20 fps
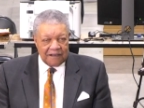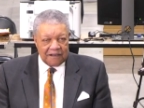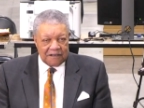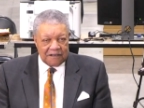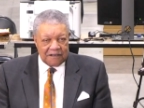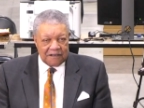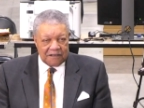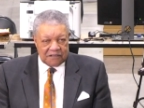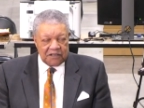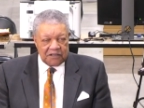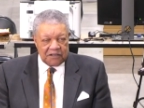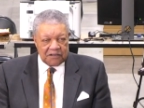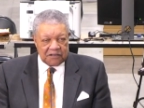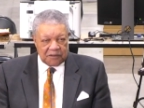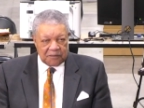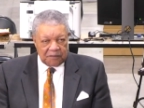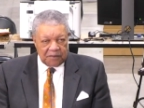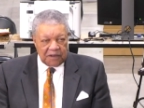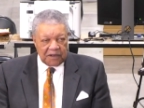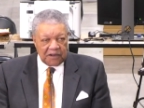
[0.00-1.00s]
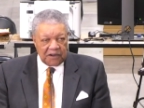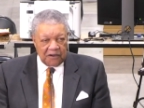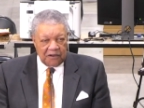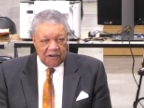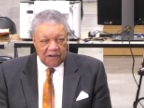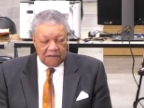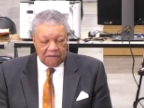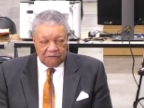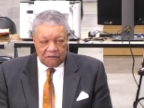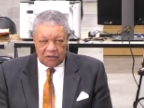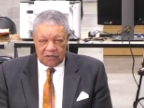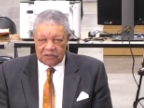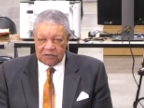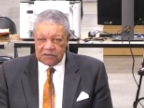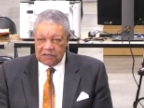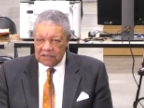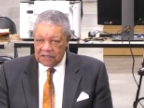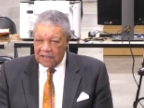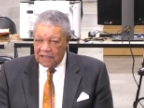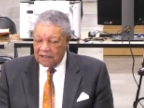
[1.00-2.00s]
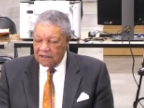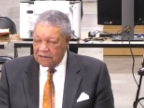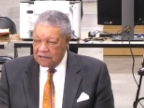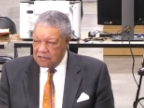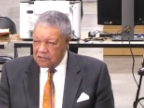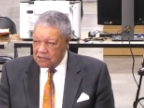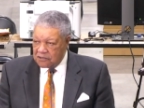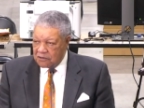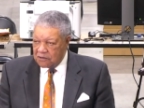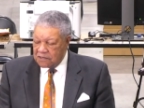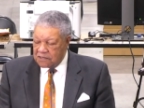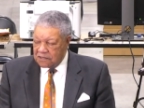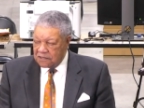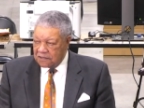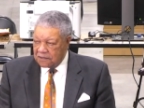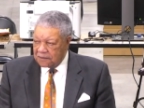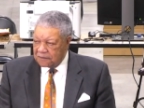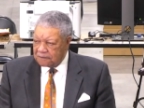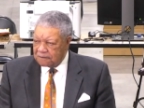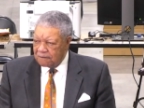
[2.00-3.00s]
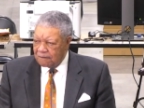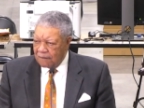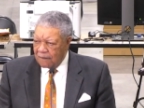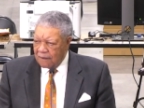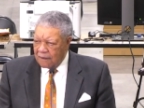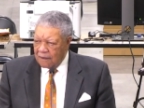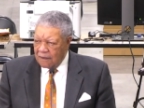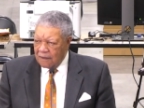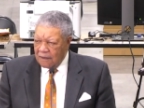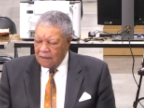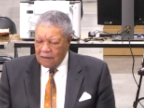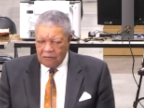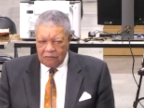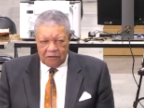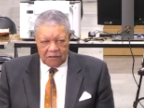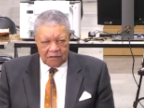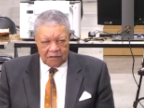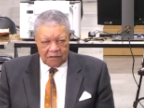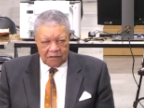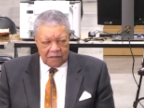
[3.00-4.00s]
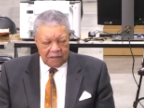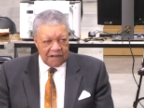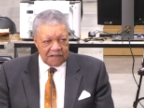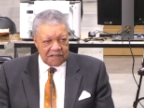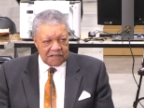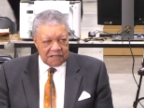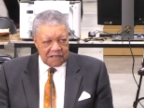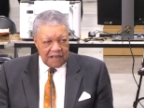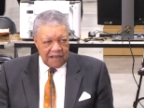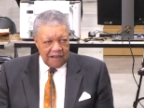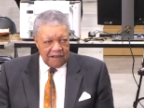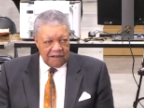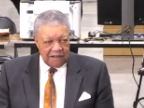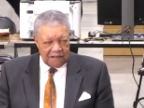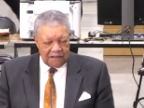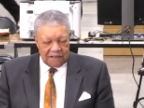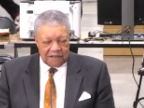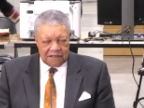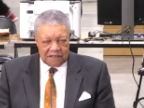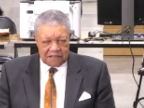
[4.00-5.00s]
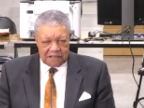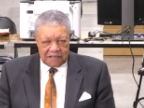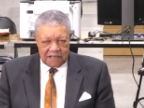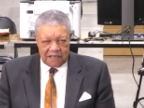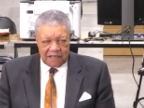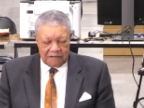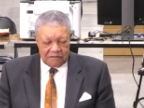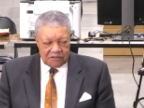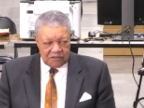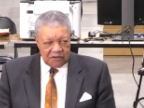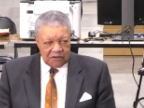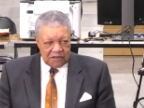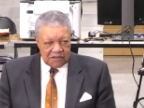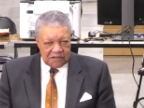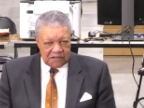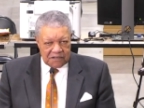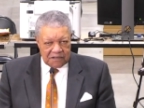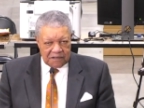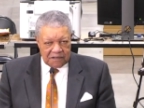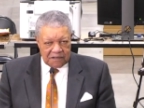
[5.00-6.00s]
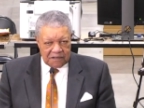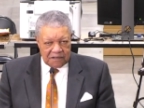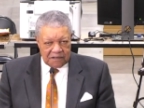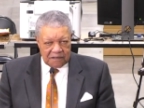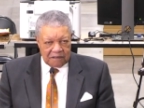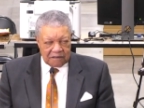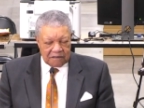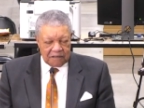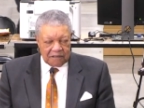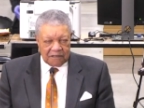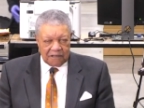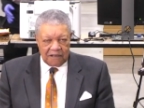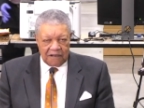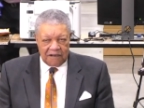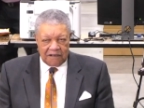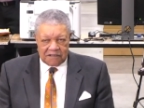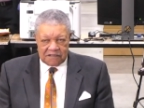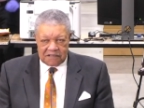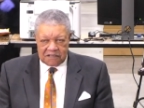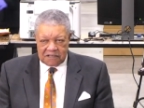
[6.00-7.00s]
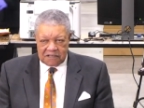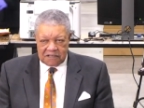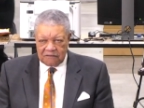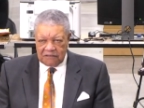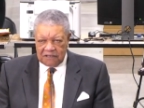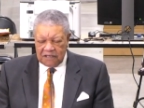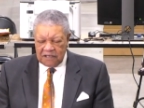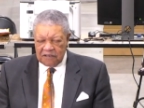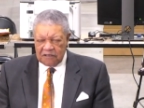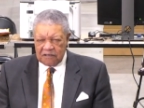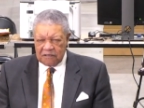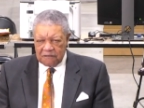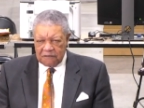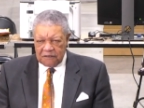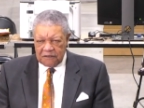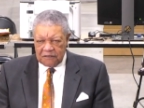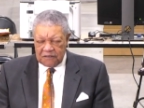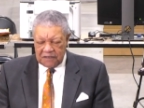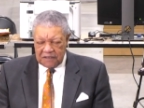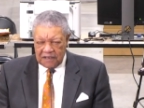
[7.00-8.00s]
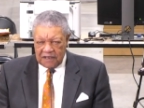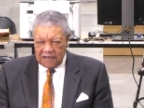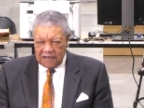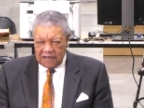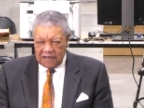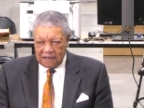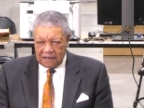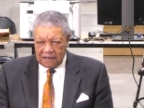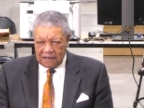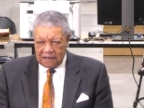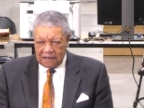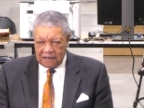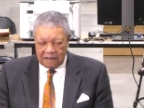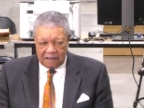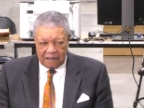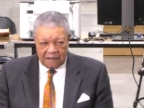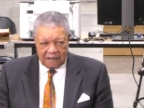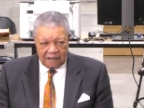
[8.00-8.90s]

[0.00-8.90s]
they continue to pick on Fulton County, Georgia. We're the largest county in the state of Georgia, the largest of 159.